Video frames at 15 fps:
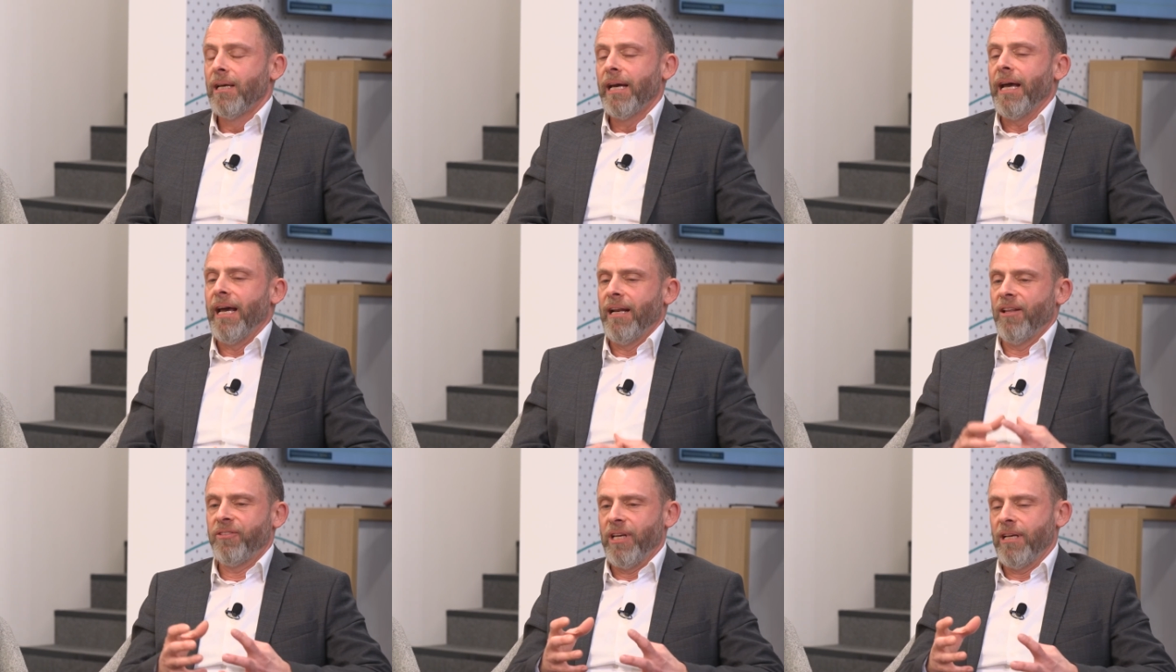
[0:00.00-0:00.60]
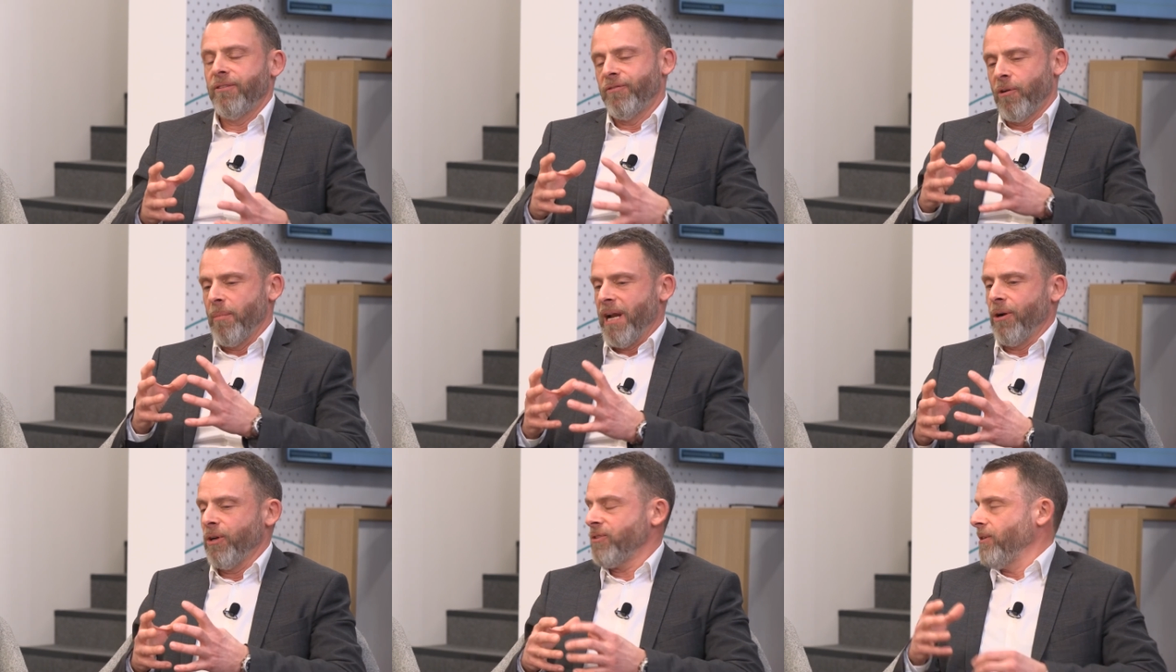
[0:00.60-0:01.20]
And I think from
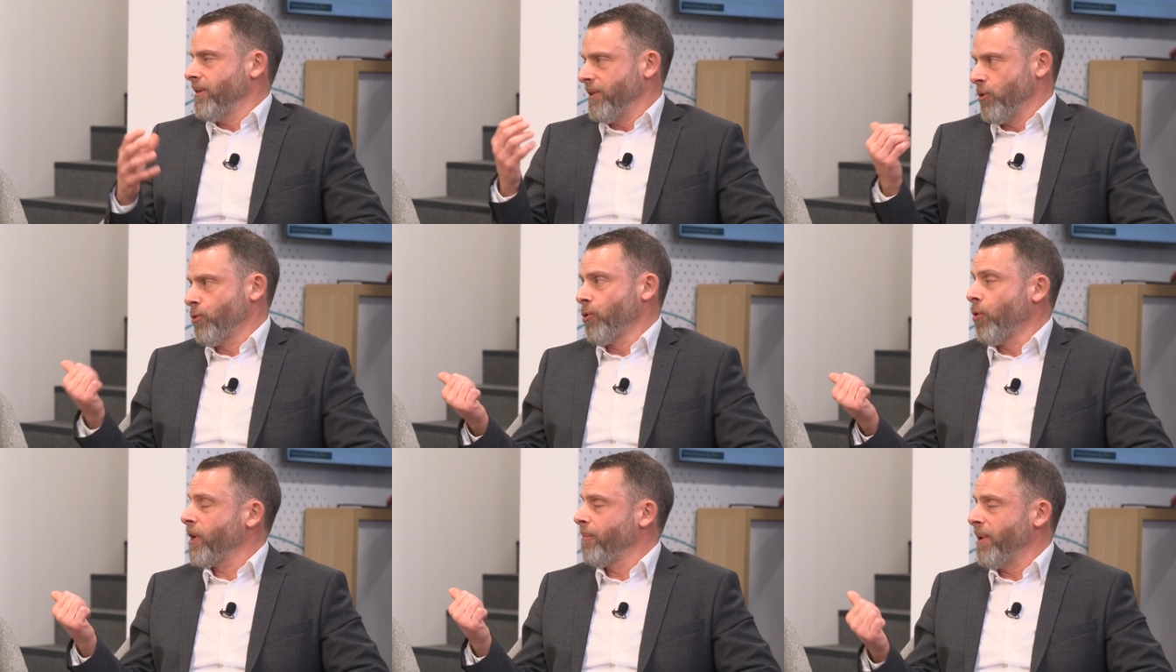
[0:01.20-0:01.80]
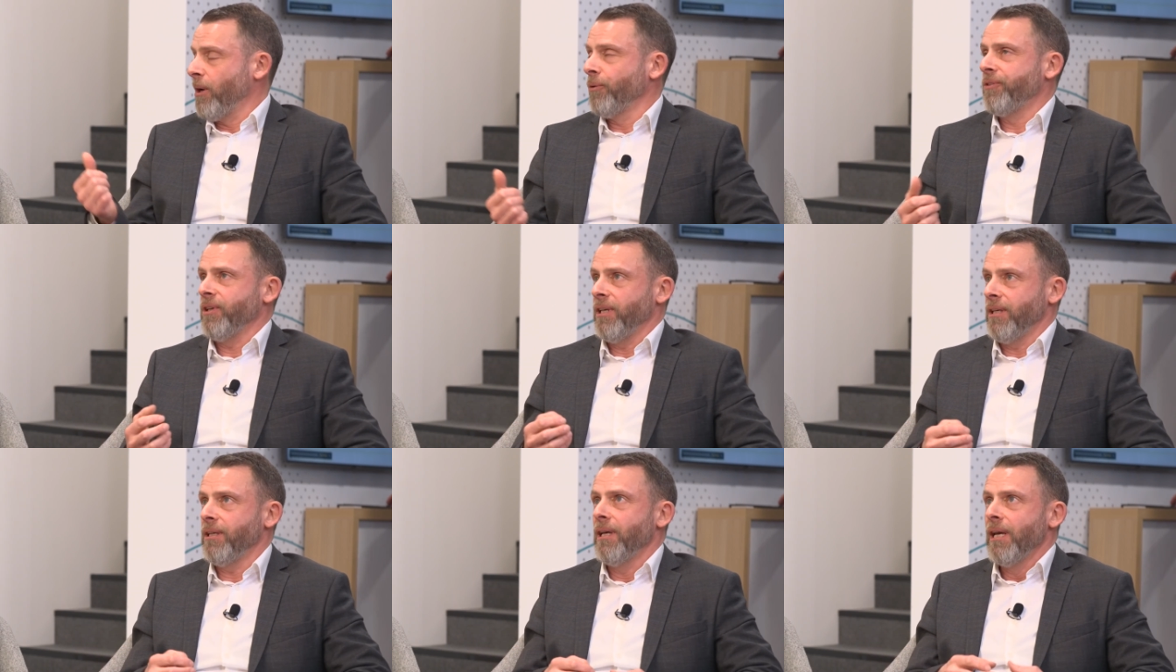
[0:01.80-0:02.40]
Ericsson, you talk about
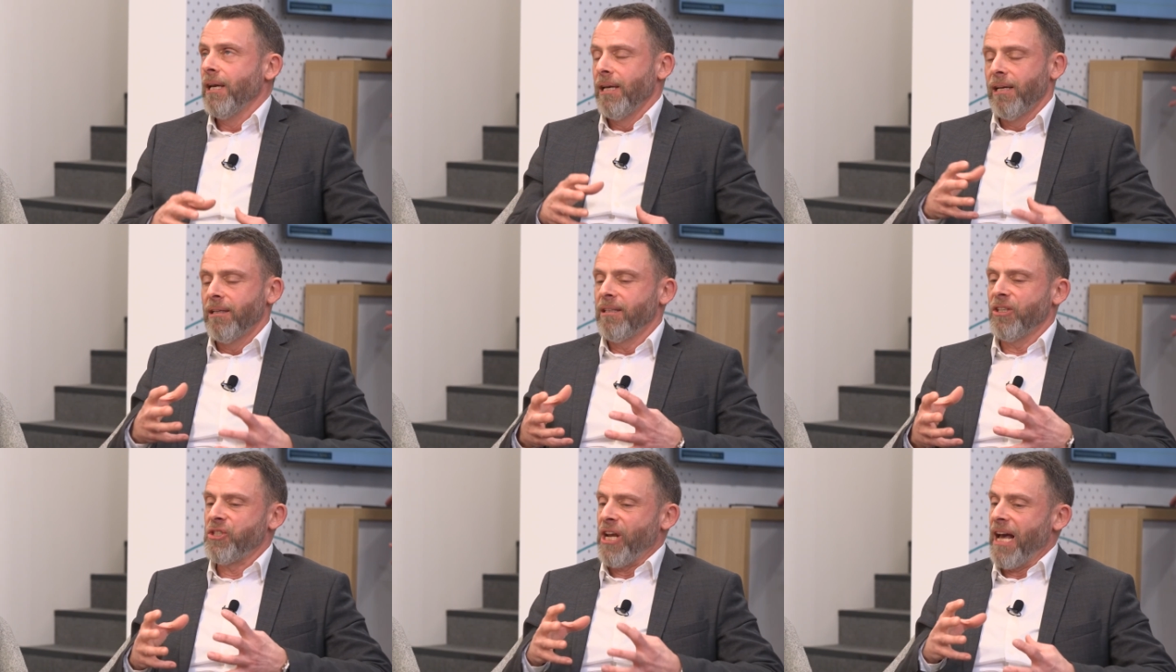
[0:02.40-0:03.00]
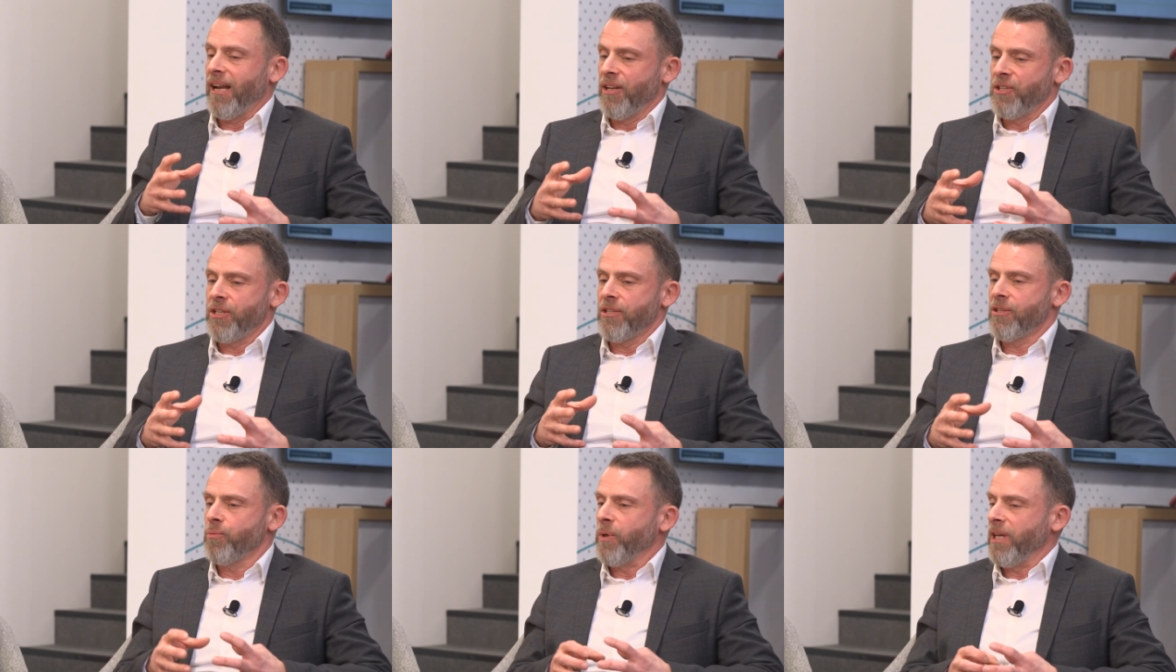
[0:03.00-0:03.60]
the the
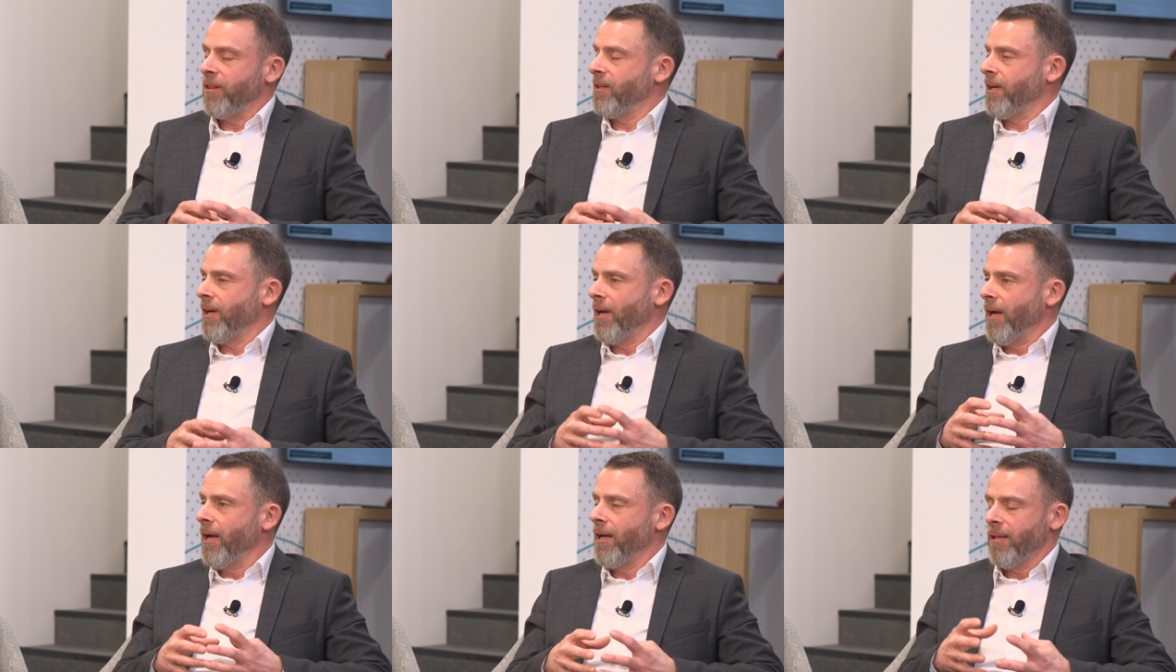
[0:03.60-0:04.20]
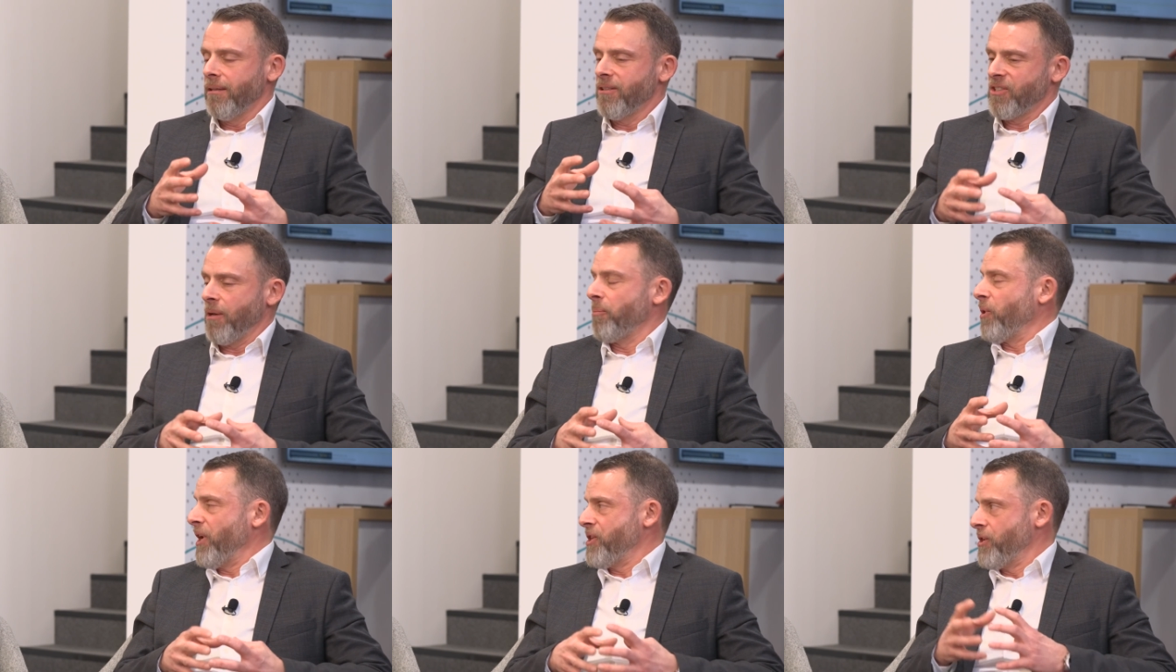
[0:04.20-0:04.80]
challenges with the, the
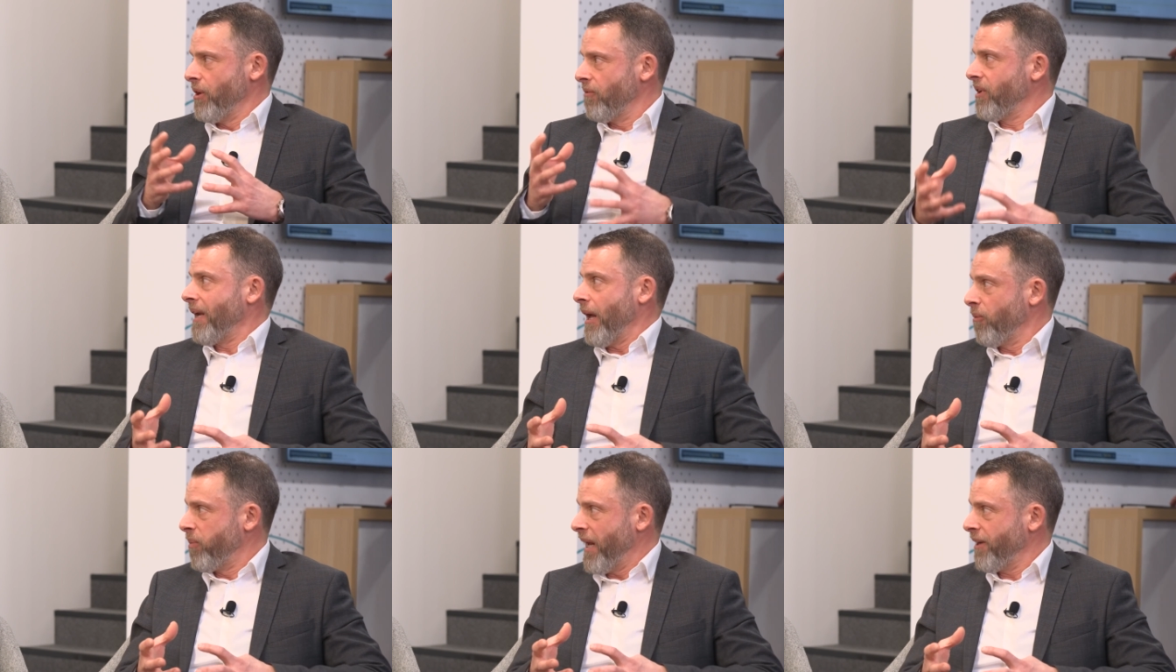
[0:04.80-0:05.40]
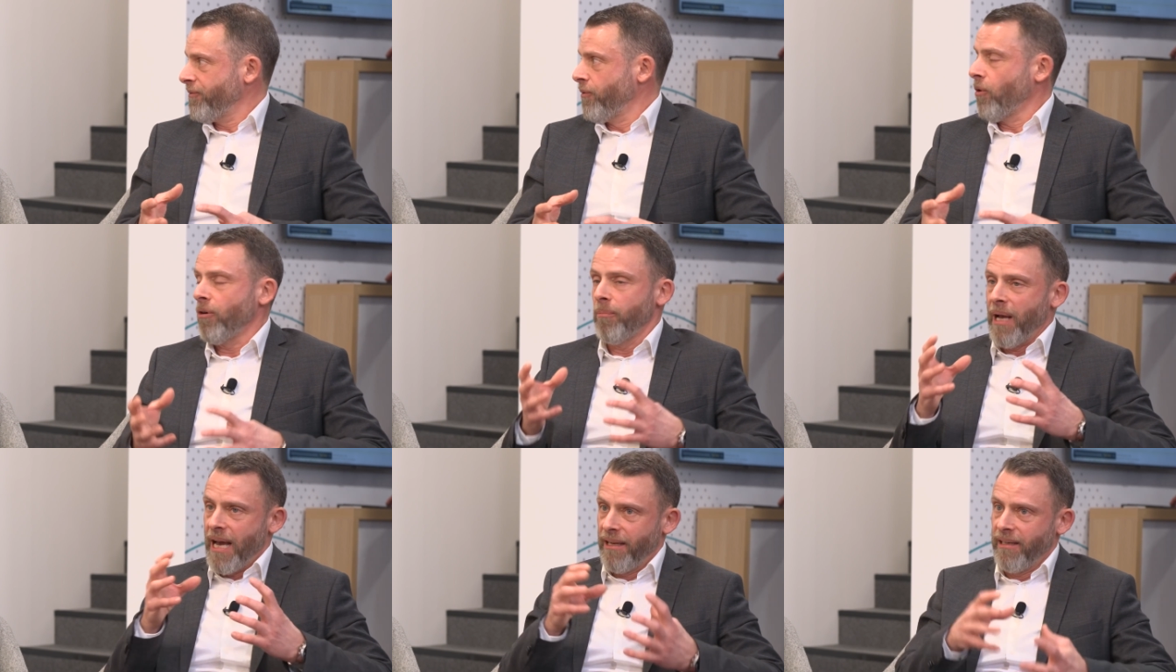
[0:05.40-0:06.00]
separation of the cloud
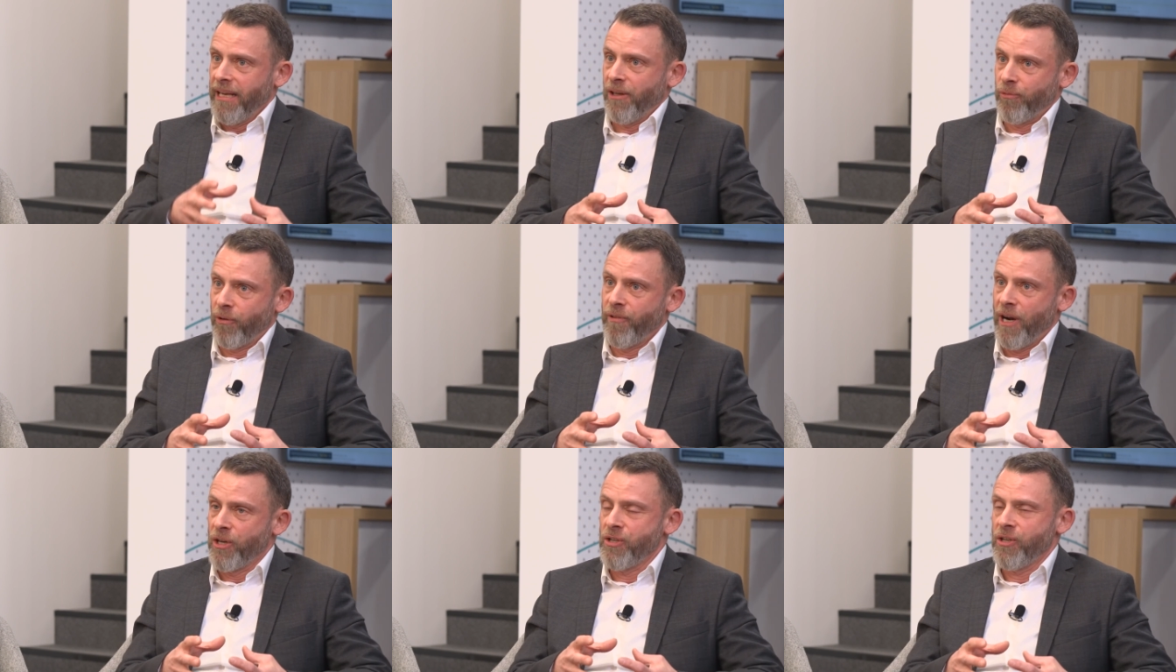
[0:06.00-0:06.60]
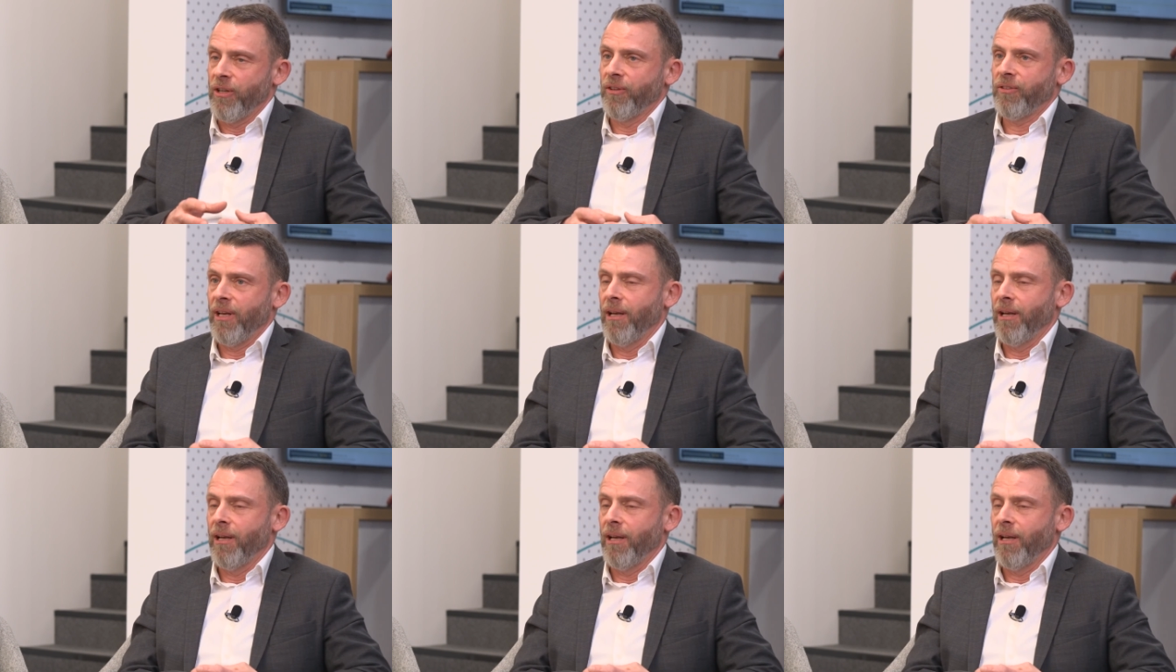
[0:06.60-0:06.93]
platform and the network functions.